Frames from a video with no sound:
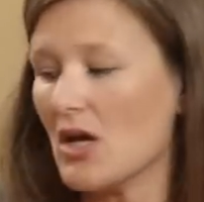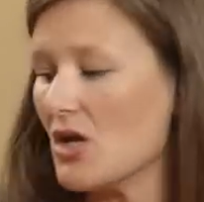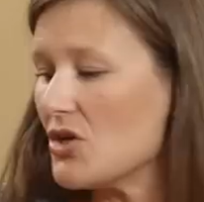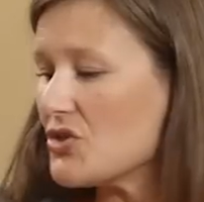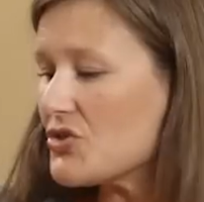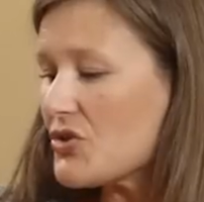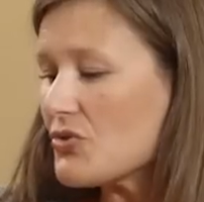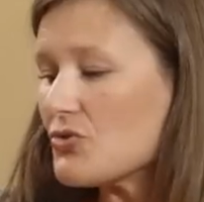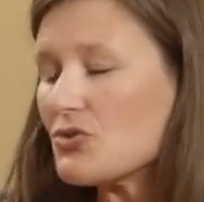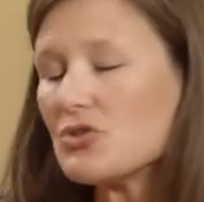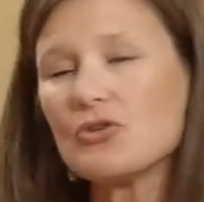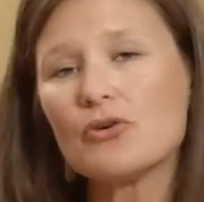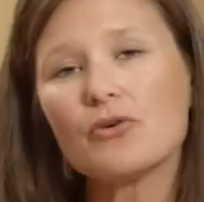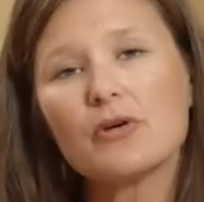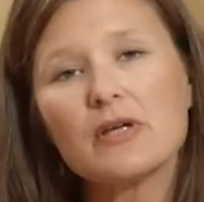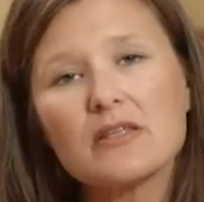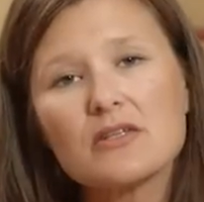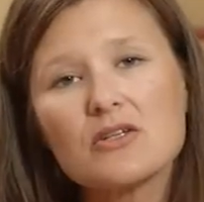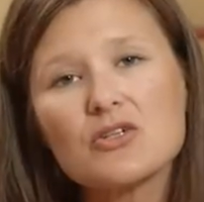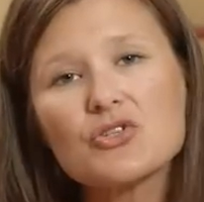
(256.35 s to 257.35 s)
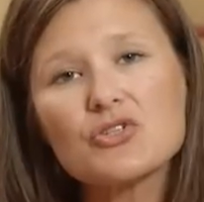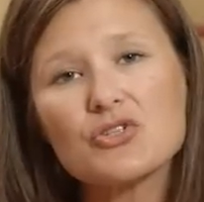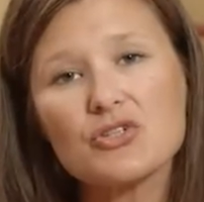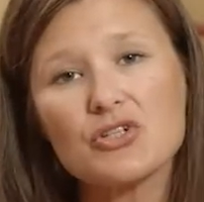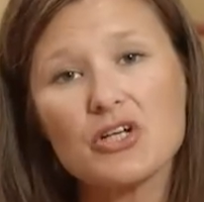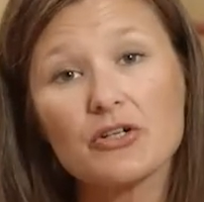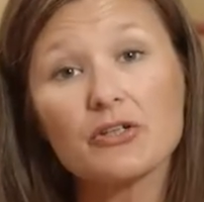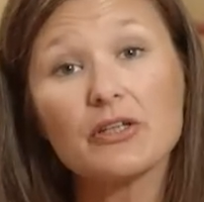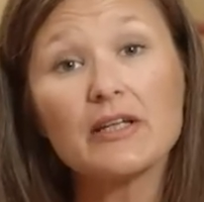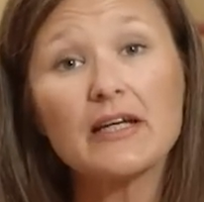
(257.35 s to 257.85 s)
So doing this
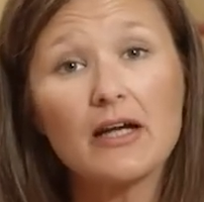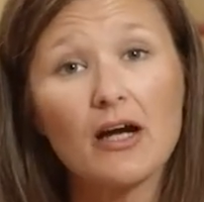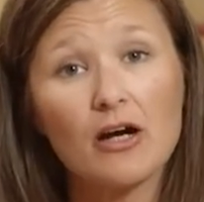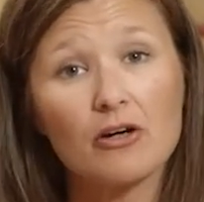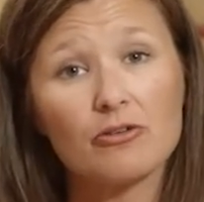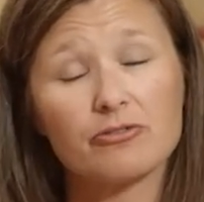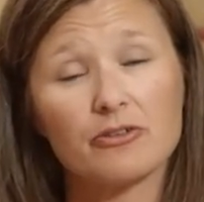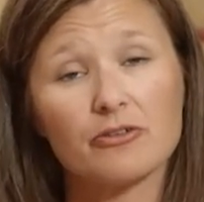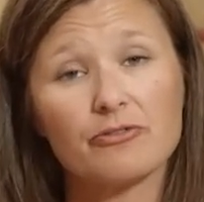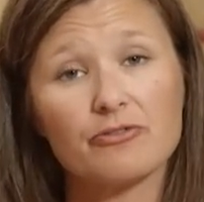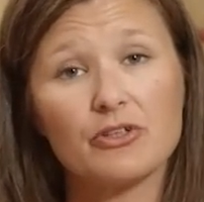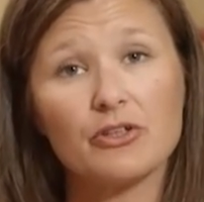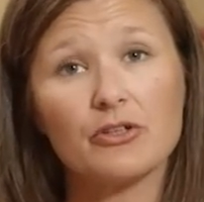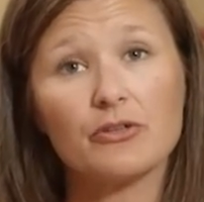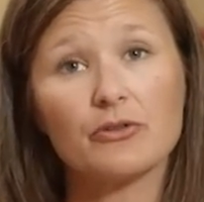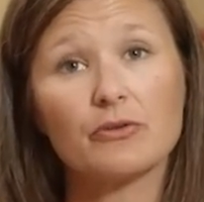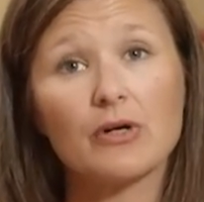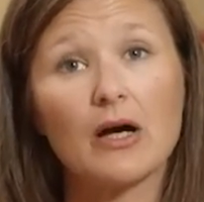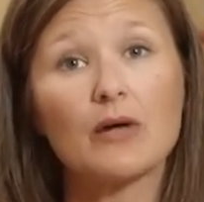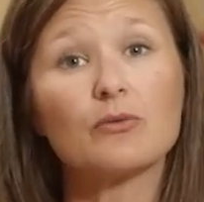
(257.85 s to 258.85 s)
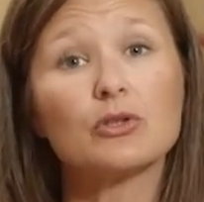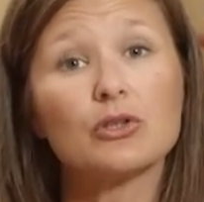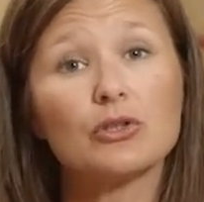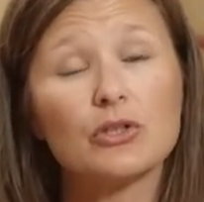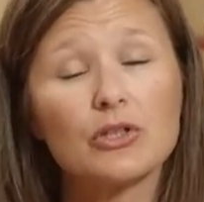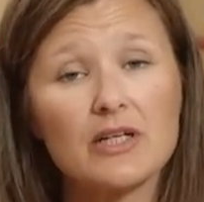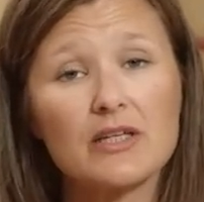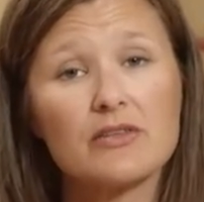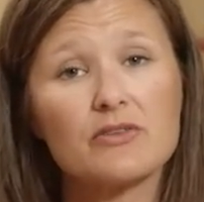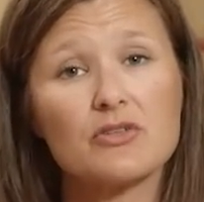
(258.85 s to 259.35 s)
yearly overview, I would
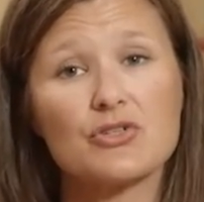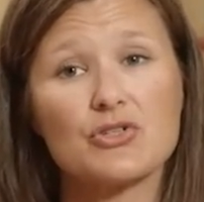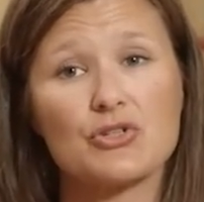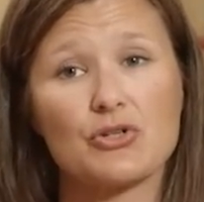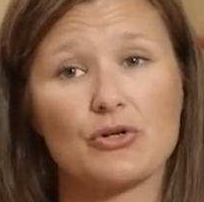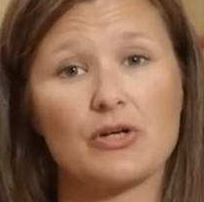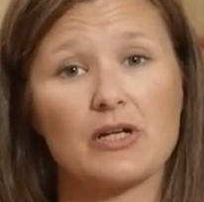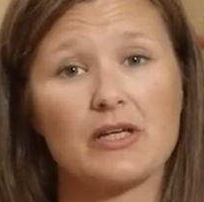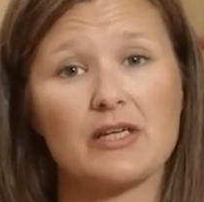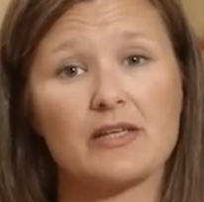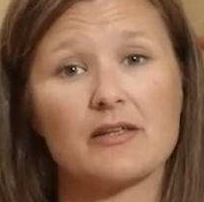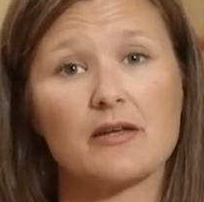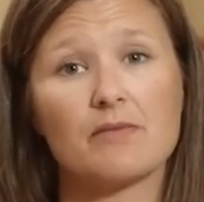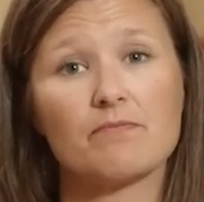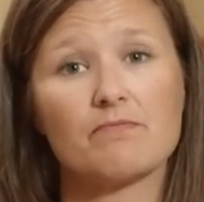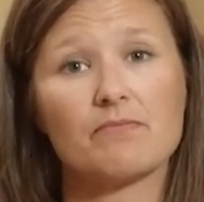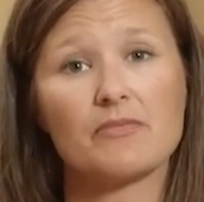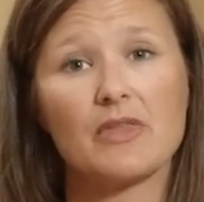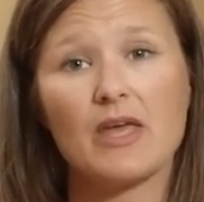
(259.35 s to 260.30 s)
look at this curriculum.